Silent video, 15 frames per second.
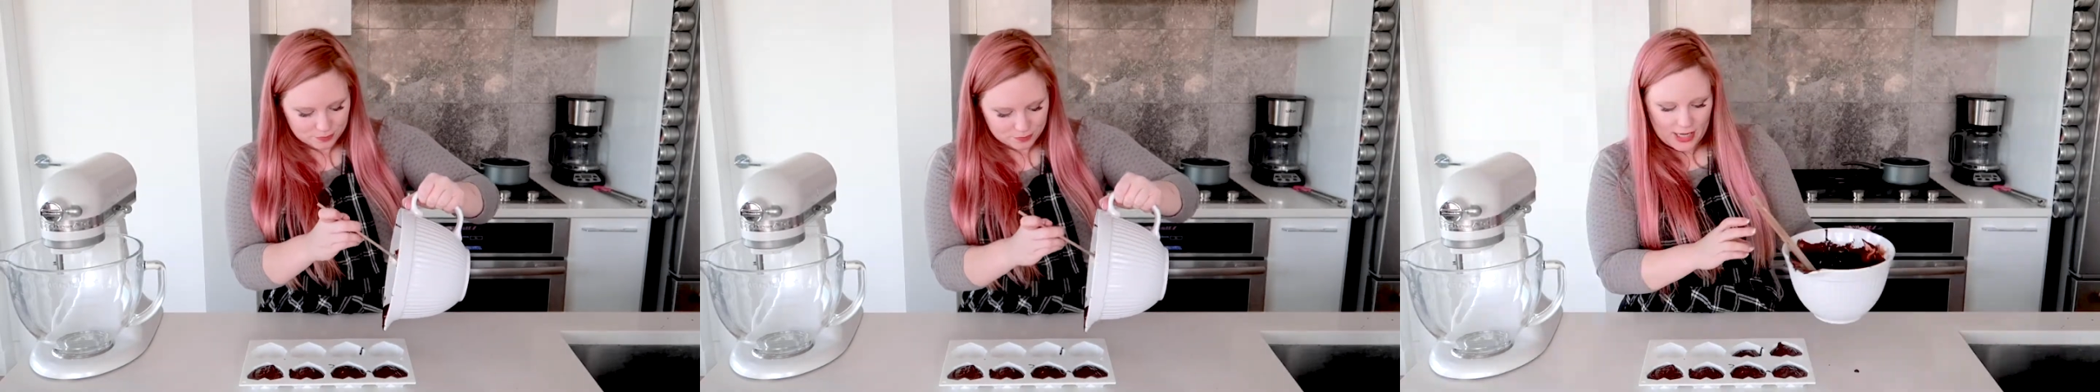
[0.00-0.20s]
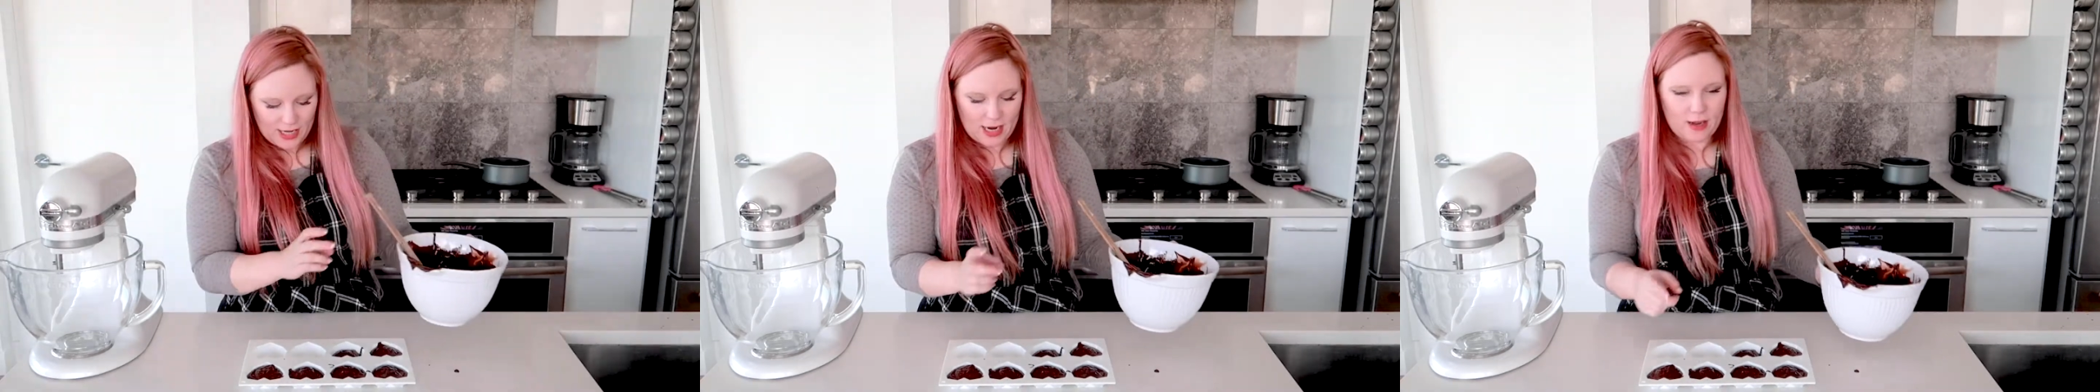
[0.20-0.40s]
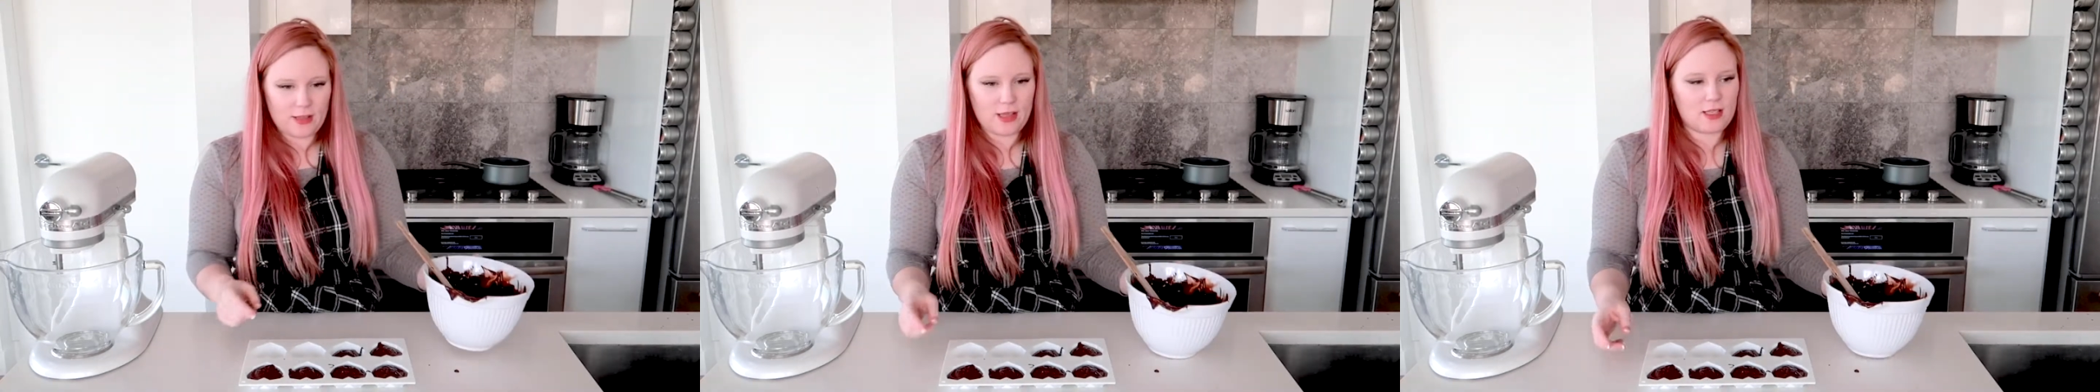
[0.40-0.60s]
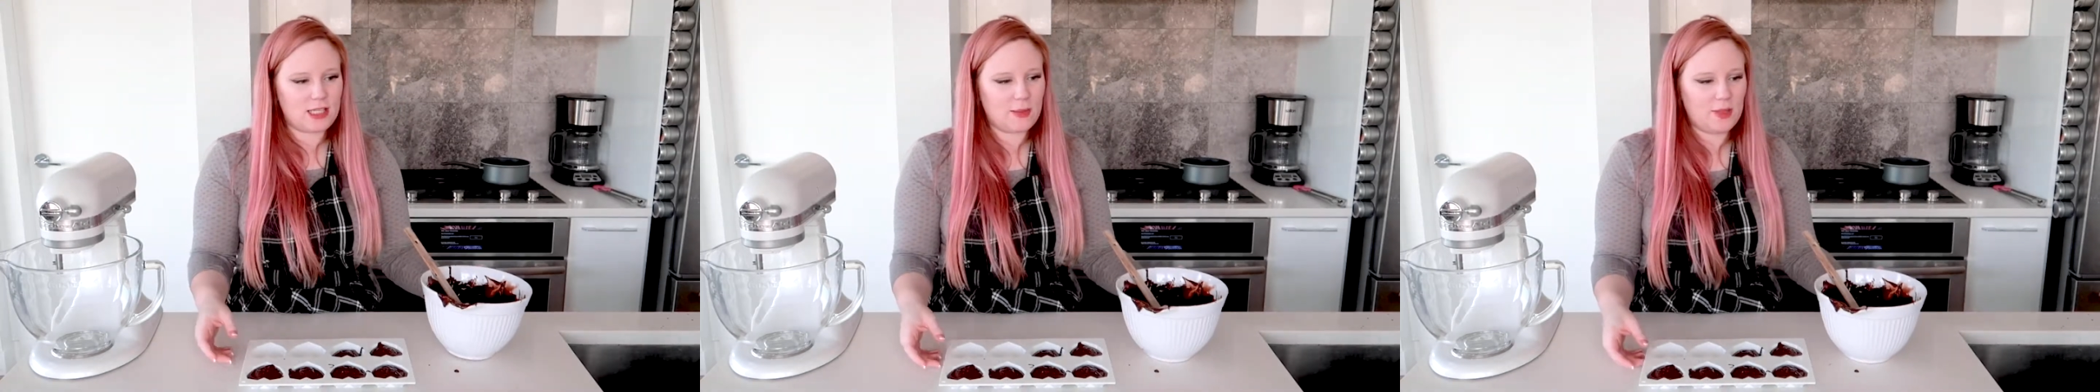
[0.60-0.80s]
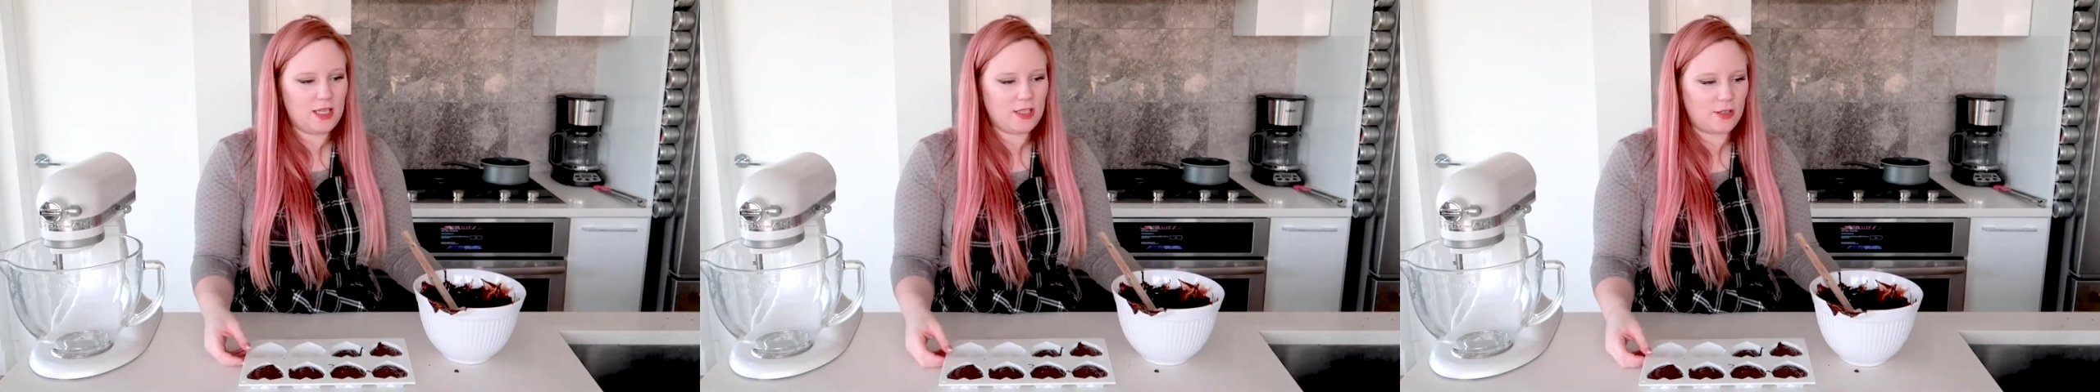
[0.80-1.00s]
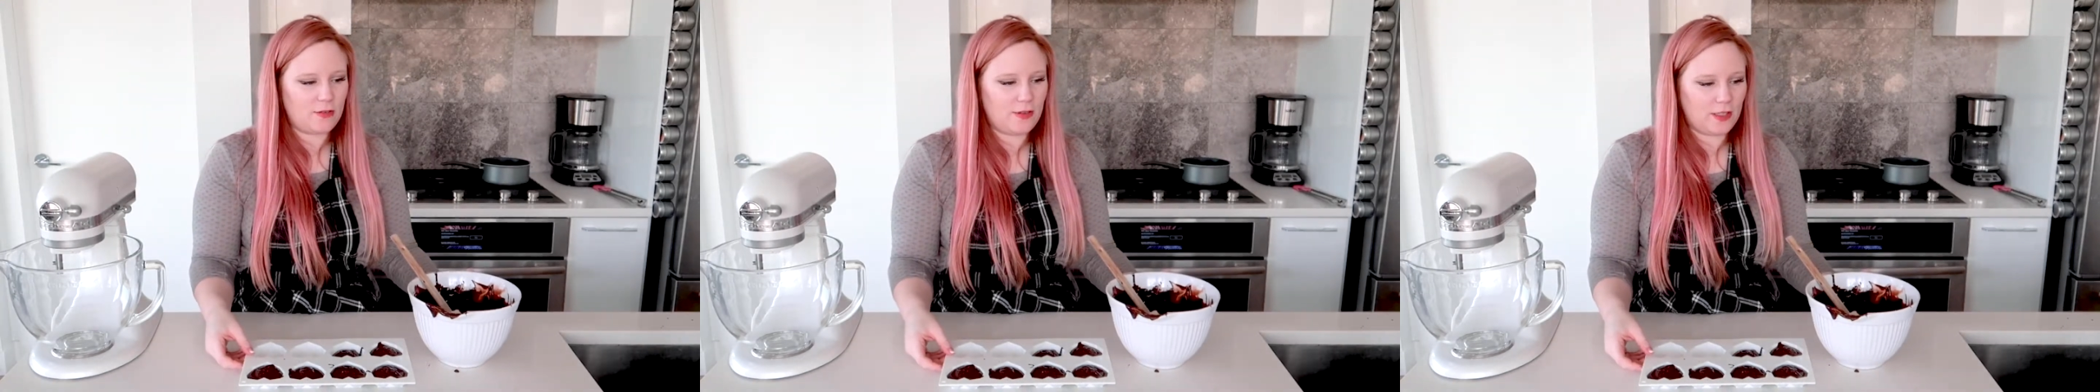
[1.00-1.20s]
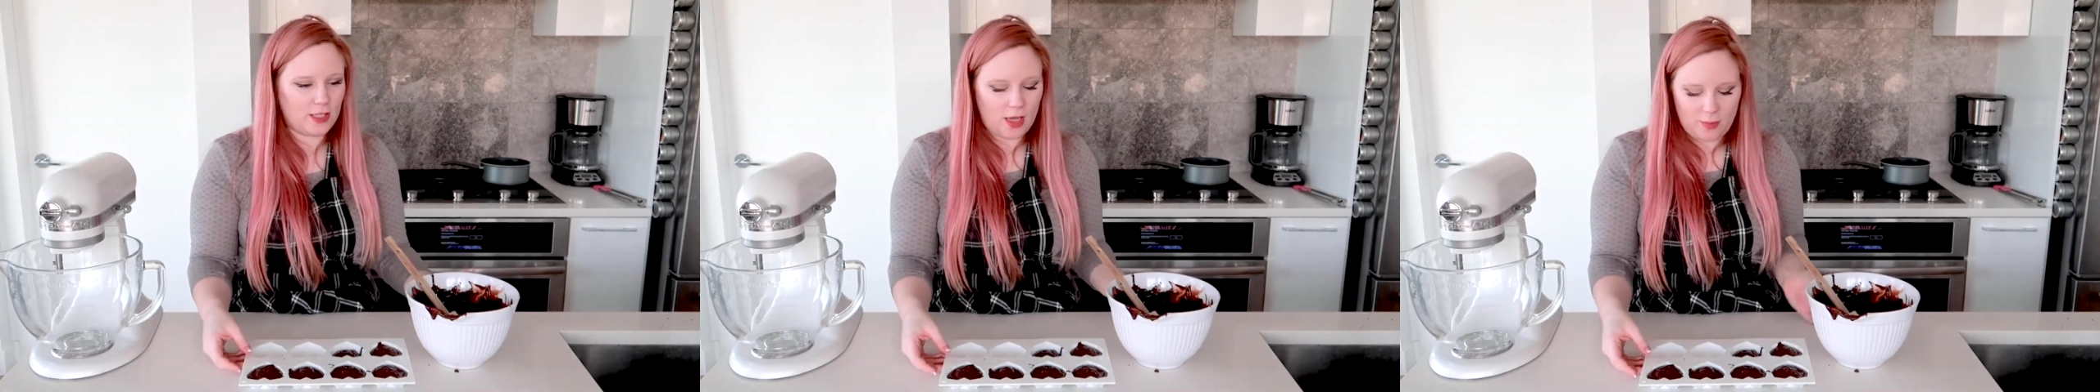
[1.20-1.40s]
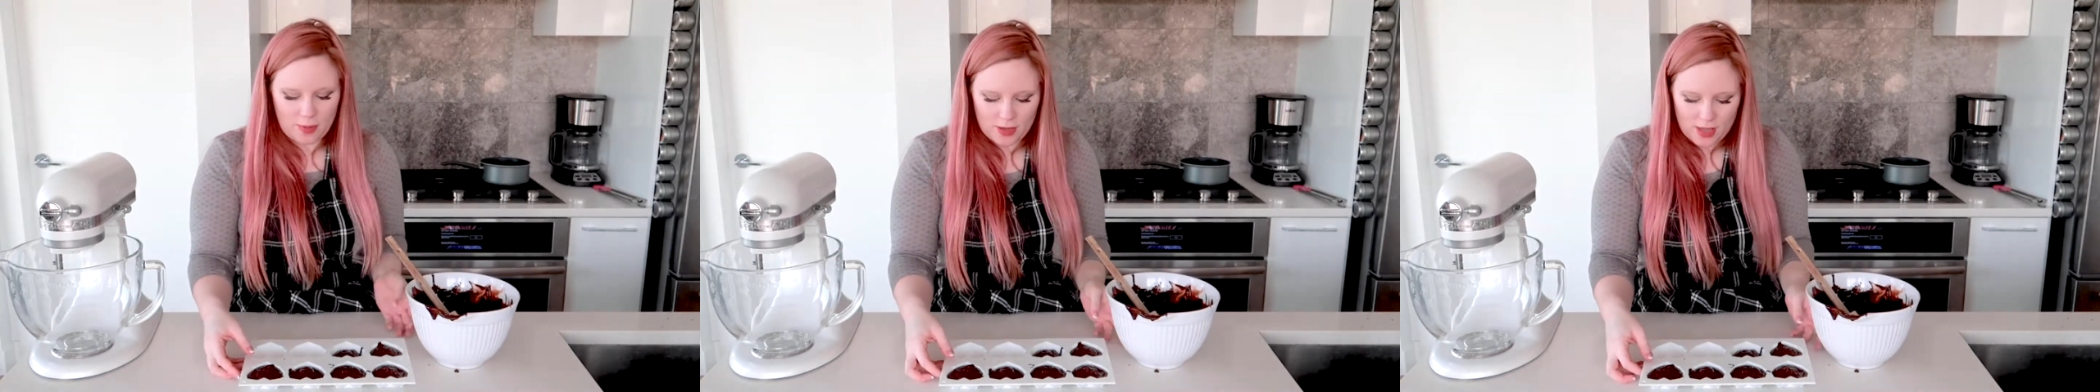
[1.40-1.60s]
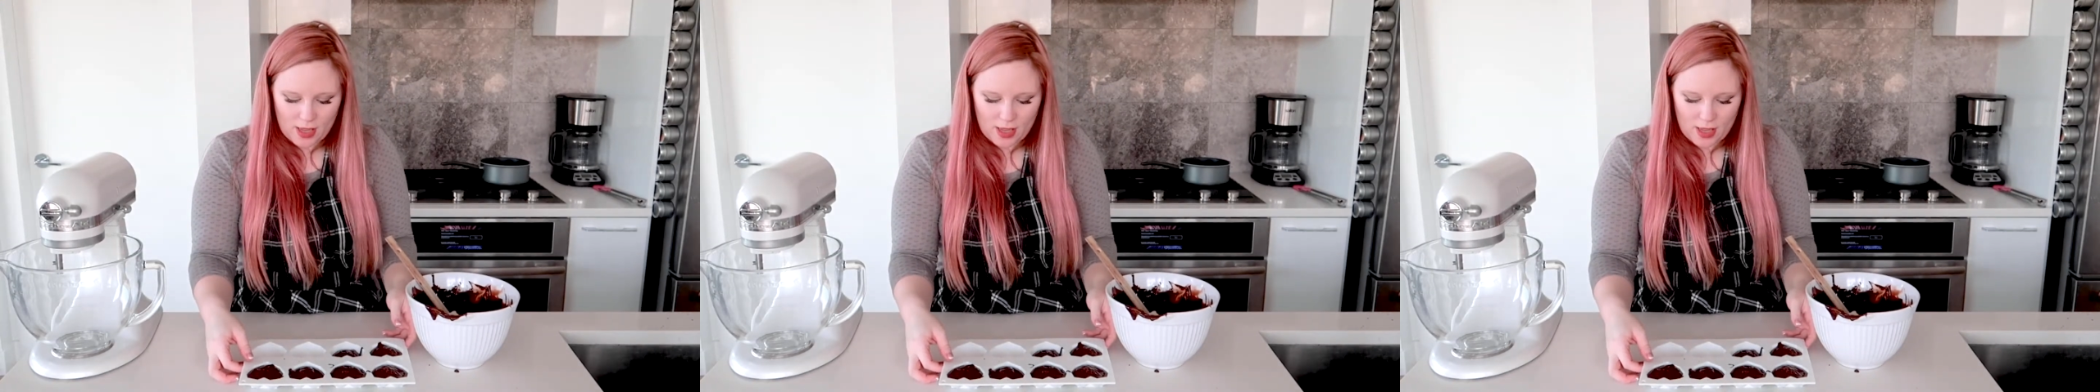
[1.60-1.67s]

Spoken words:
Now that some of these are filled up,